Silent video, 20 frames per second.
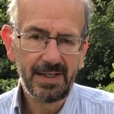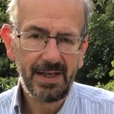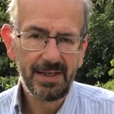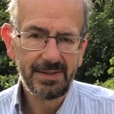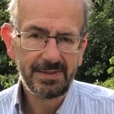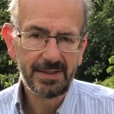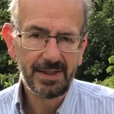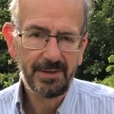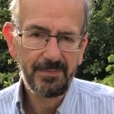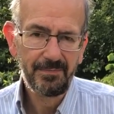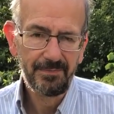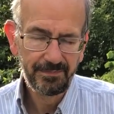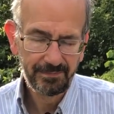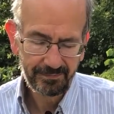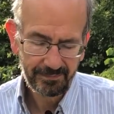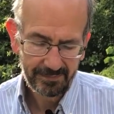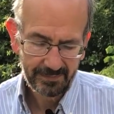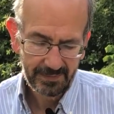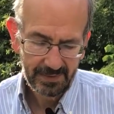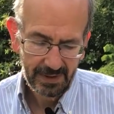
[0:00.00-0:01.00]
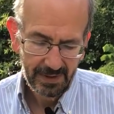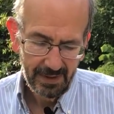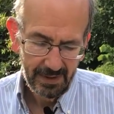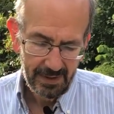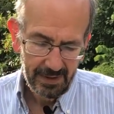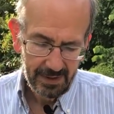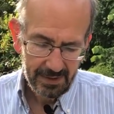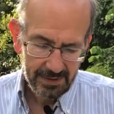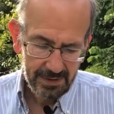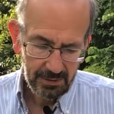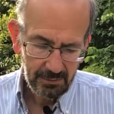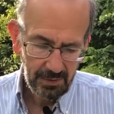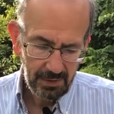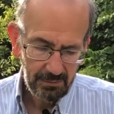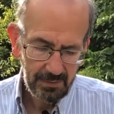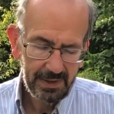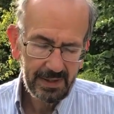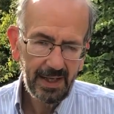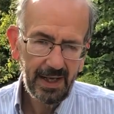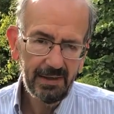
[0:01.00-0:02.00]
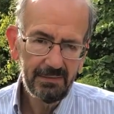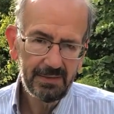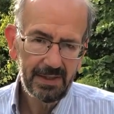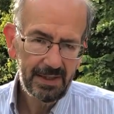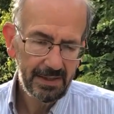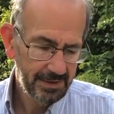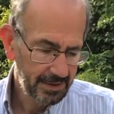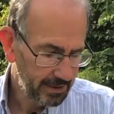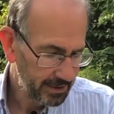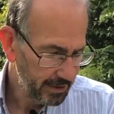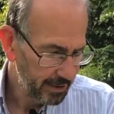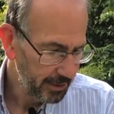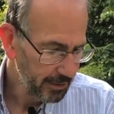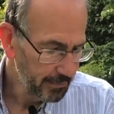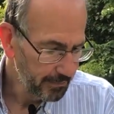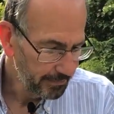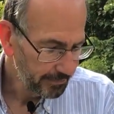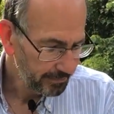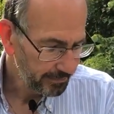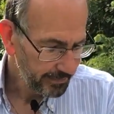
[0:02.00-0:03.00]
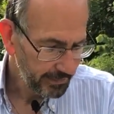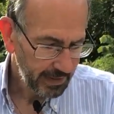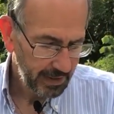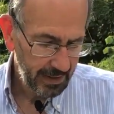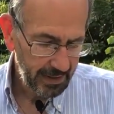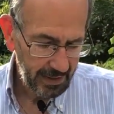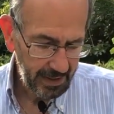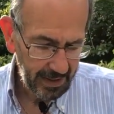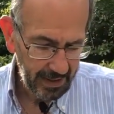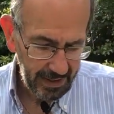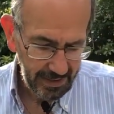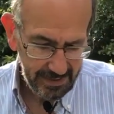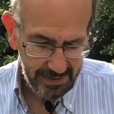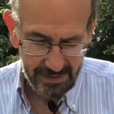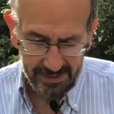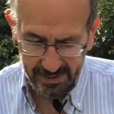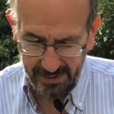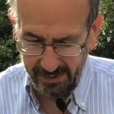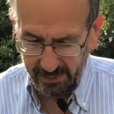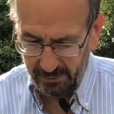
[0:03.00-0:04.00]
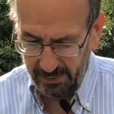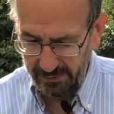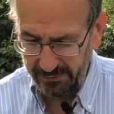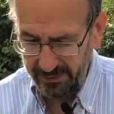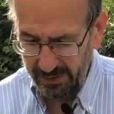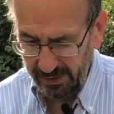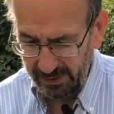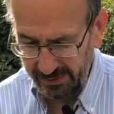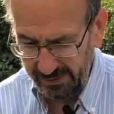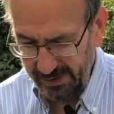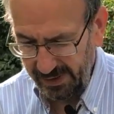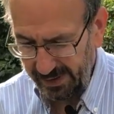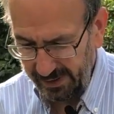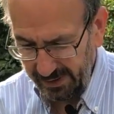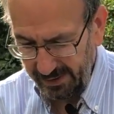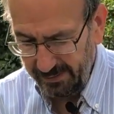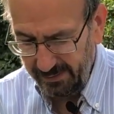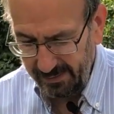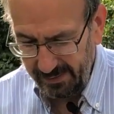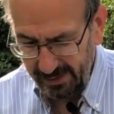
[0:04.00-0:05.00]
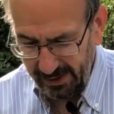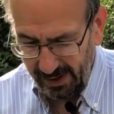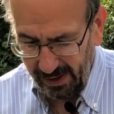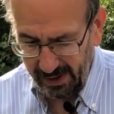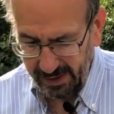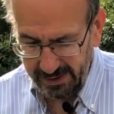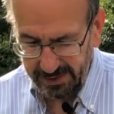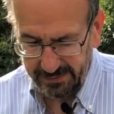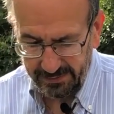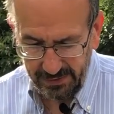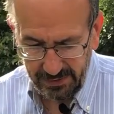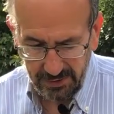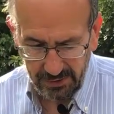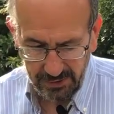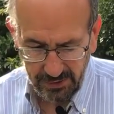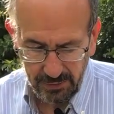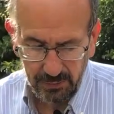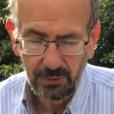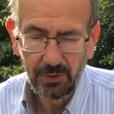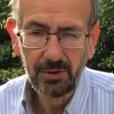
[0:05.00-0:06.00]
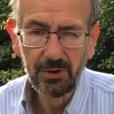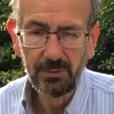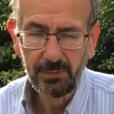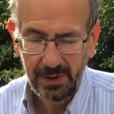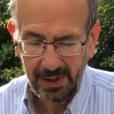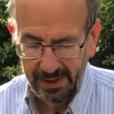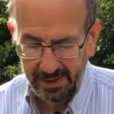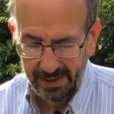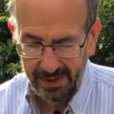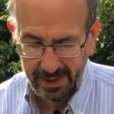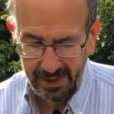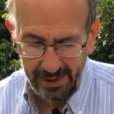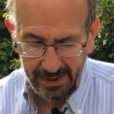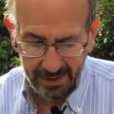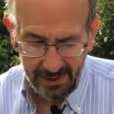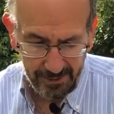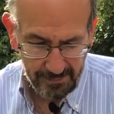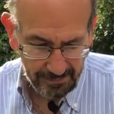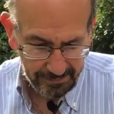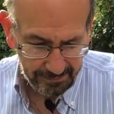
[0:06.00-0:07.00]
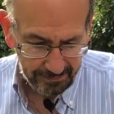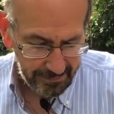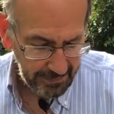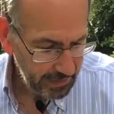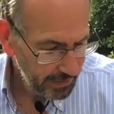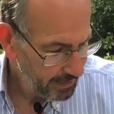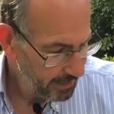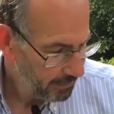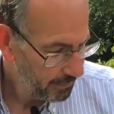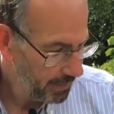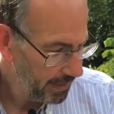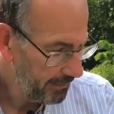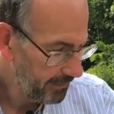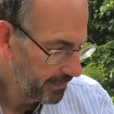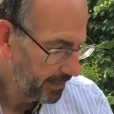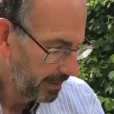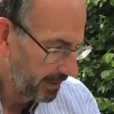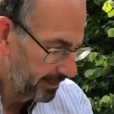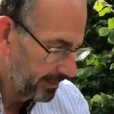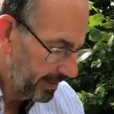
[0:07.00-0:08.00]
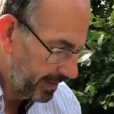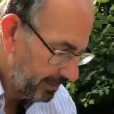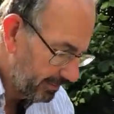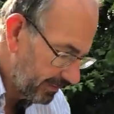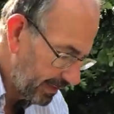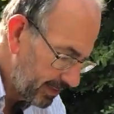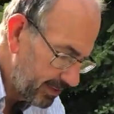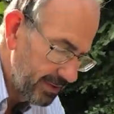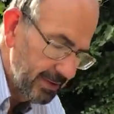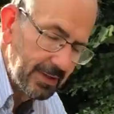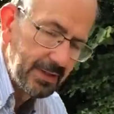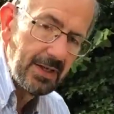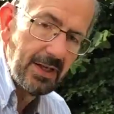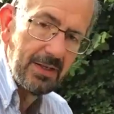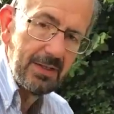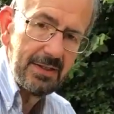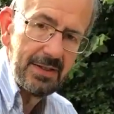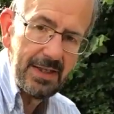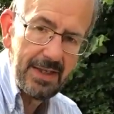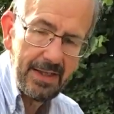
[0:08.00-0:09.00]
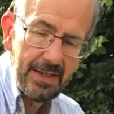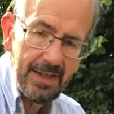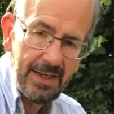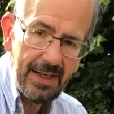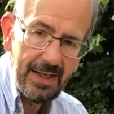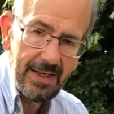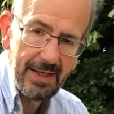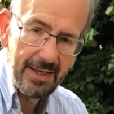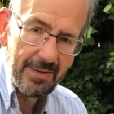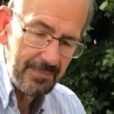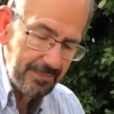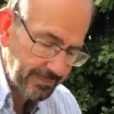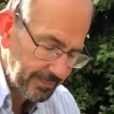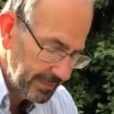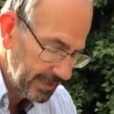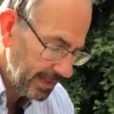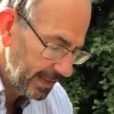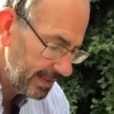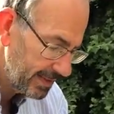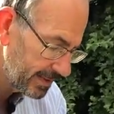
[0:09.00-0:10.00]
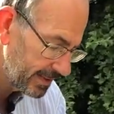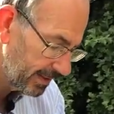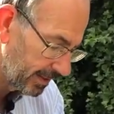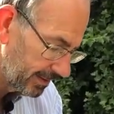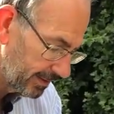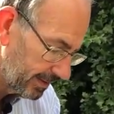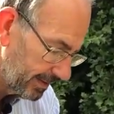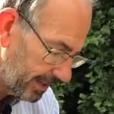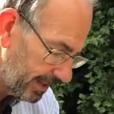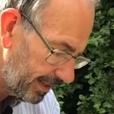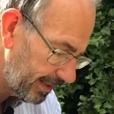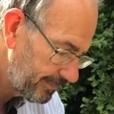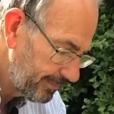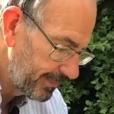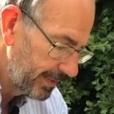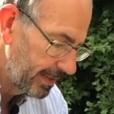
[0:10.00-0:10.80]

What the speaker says: later. So what we now need to do is, we've got the artificial swarm in here, we've got the original colony in here. This colony